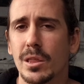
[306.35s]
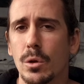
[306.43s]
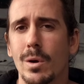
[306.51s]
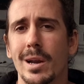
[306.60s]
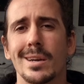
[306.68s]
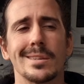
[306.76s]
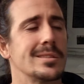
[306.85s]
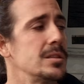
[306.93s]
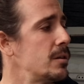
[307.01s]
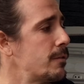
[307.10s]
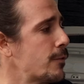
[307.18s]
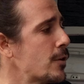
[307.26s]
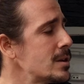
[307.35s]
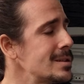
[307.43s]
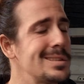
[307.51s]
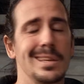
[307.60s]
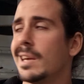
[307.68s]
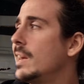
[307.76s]
wires to the
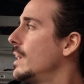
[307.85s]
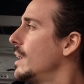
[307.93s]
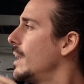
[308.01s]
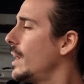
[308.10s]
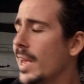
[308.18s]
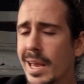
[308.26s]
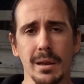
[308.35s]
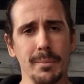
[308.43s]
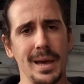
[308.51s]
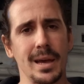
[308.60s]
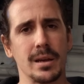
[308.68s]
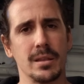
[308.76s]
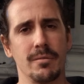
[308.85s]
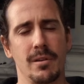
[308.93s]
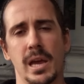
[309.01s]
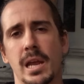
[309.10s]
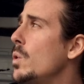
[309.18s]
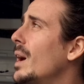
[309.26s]
front and the back of the van.